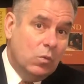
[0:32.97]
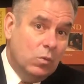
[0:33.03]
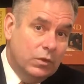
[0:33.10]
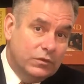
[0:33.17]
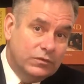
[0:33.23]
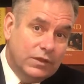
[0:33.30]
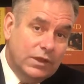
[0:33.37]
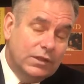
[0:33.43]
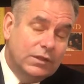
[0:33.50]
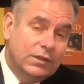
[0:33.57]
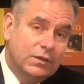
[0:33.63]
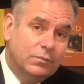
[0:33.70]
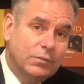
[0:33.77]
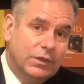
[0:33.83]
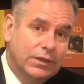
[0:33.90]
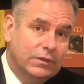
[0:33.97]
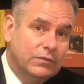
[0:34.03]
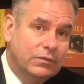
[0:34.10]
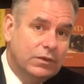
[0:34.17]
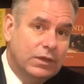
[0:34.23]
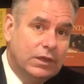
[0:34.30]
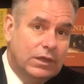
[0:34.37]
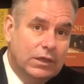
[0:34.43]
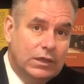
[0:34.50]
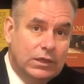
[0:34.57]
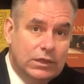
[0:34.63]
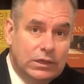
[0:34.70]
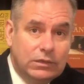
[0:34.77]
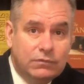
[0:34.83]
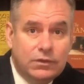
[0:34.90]
With saline implants,
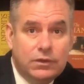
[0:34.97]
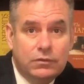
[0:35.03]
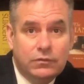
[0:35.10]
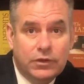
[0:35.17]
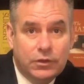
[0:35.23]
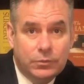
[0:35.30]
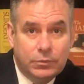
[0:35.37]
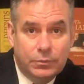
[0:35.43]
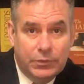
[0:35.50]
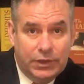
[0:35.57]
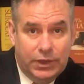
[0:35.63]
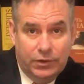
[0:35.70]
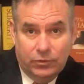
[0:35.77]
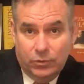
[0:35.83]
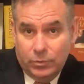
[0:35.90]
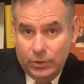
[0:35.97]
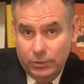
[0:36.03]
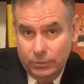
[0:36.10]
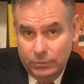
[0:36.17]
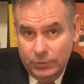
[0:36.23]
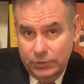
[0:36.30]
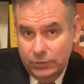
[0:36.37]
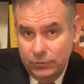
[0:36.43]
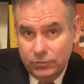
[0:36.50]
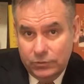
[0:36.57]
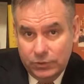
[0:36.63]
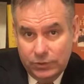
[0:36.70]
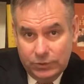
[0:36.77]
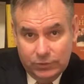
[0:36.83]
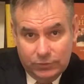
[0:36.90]
if they develop a mechanical problem, it
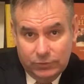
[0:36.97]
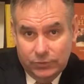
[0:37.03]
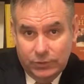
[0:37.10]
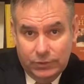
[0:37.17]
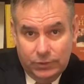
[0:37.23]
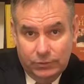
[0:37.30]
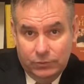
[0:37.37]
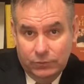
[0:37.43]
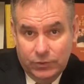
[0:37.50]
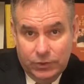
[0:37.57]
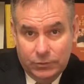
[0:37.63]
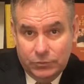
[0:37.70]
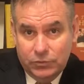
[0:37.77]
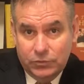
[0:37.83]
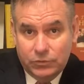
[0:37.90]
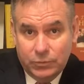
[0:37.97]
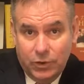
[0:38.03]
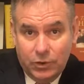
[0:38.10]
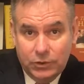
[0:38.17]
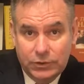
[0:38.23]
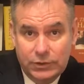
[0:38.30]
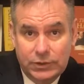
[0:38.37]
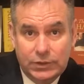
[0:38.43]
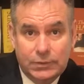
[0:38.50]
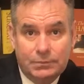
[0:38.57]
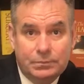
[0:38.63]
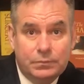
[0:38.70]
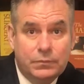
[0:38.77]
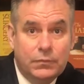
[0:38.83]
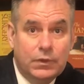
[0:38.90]
usually is that it develops a small leak
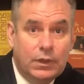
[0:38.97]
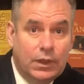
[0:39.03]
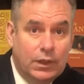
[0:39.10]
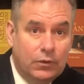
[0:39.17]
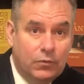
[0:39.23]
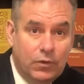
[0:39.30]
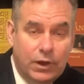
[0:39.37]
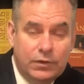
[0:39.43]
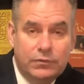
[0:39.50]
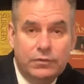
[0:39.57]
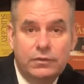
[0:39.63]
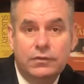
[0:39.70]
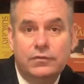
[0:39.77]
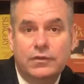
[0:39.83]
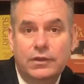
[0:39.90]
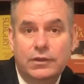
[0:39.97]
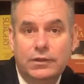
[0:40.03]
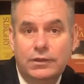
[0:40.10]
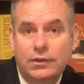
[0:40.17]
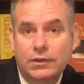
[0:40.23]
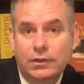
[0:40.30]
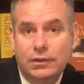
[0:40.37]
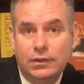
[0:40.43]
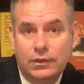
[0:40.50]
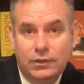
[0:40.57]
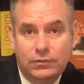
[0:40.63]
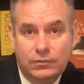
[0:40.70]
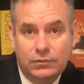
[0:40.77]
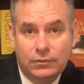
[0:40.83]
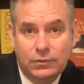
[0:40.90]
and gradually the saline
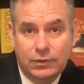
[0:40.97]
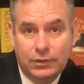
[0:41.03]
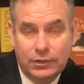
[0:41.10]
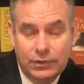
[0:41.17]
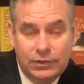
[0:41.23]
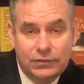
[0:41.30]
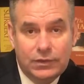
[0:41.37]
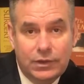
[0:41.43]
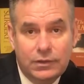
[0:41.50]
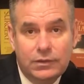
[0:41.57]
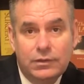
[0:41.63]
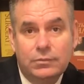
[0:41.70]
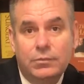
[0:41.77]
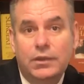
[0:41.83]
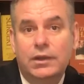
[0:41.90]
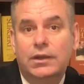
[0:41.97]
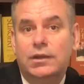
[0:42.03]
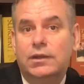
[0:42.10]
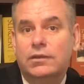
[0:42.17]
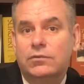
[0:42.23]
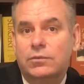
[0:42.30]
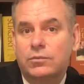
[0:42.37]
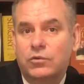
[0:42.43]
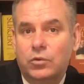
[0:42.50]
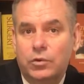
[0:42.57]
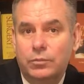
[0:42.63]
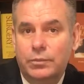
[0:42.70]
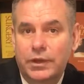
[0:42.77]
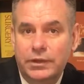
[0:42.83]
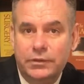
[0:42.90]
leaks out of the implant and gets
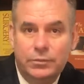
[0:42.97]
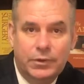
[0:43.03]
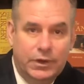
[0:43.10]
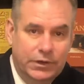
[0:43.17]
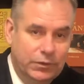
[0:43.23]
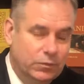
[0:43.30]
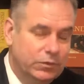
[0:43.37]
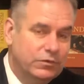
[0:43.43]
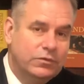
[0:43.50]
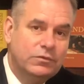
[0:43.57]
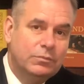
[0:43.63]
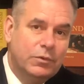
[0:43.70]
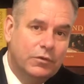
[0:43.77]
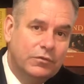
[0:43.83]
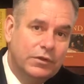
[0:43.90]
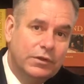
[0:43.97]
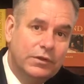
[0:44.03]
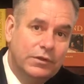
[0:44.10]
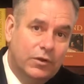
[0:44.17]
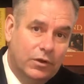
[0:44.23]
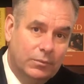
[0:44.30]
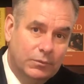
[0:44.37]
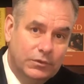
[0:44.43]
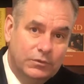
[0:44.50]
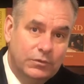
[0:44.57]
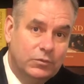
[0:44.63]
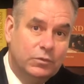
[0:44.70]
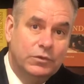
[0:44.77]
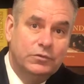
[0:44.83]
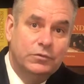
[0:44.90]
absorbed by your body, which is perfectly harmless.
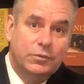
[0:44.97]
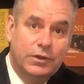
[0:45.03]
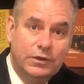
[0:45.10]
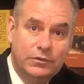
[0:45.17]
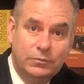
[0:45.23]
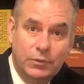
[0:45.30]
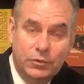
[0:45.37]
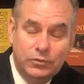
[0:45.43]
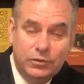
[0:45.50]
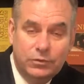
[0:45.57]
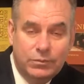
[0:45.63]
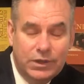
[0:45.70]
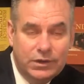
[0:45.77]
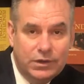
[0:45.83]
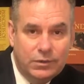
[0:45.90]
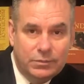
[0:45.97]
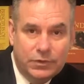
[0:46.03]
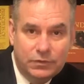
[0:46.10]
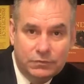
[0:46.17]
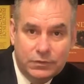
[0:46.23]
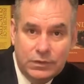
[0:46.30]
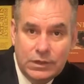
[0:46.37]
It's what your body's mostly made up of.